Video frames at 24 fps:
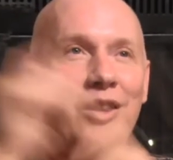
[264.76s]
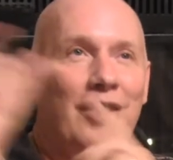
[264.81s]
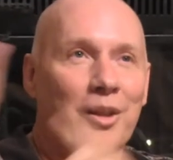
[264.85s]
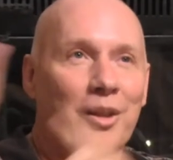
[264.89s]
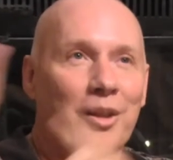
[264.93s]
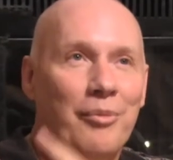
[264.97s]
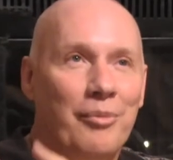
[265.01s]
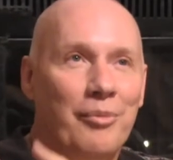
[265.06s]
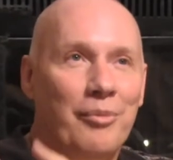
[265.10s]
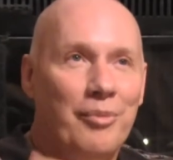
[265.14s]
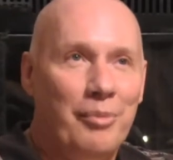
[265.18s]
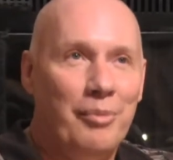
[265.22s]

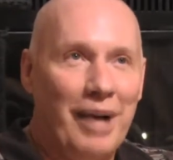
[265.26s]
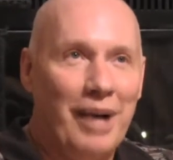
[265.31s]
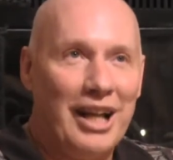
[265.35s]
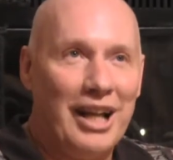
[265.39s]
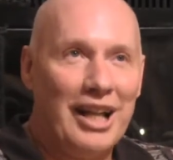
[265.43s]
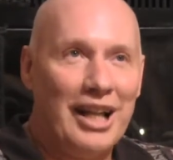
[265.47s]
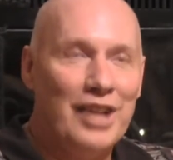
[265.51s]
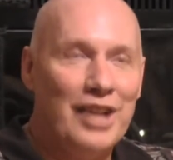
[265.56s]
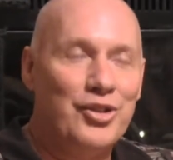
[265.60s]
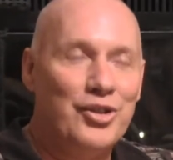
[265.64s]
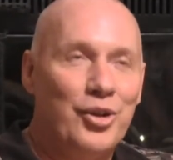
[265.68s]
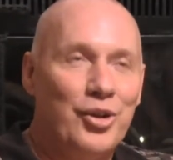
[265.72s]
the
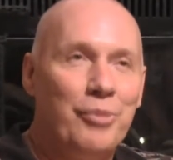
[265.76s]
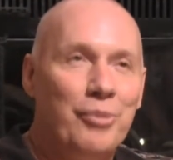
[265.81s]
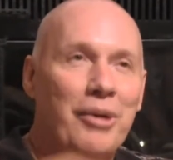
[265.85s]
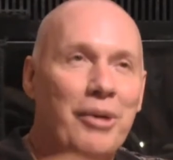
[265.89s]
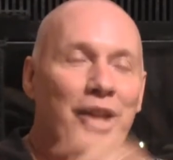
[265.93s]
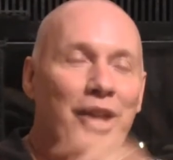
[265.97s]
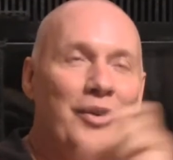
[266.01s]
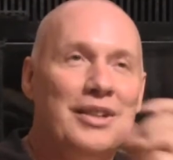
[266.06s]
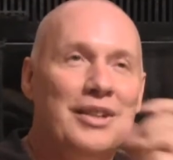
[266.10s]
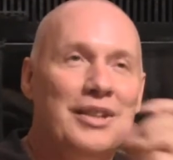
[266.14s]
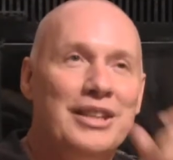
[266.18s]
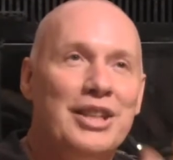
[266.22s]
biological
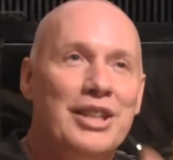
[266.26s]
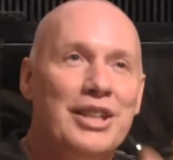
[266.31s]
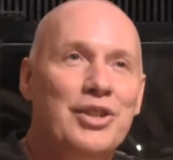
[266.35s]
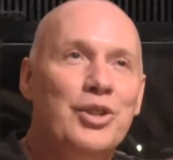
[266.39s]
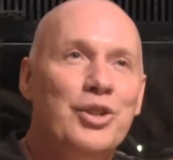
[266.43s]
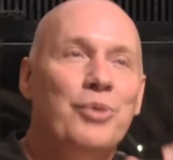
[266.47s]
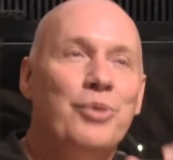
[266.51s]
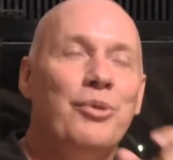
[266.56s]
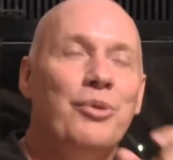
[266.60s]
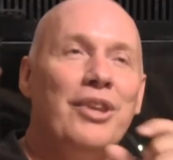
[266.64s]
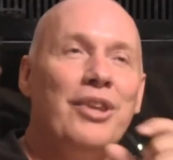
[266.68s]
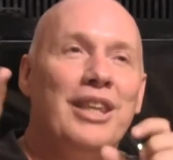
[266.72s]
mother and
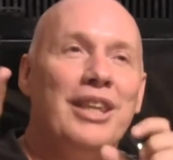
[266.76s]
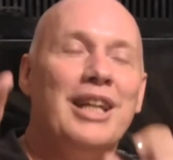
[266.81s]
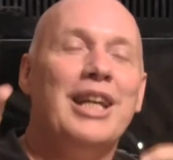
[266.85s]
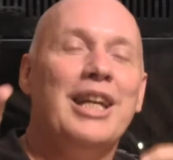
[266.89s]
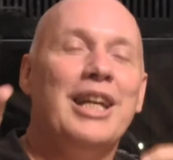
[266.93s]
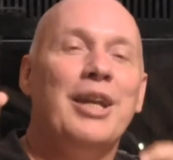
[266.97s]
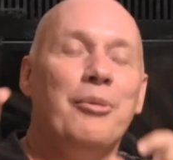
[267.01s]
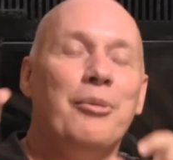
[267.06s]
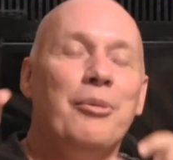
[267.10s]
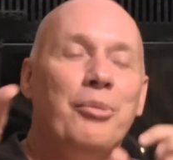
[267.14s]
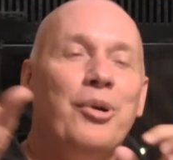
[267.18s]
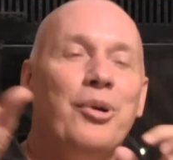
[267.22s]
sister were thinking of